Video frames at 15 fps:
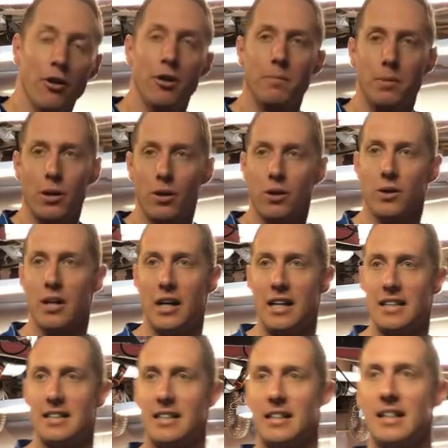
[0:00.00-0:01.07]
the ball
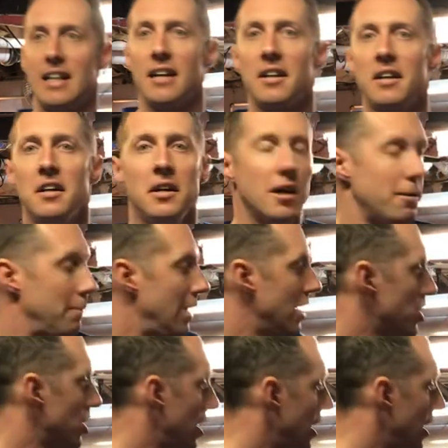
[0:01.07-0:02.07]
crossed the net. Imagine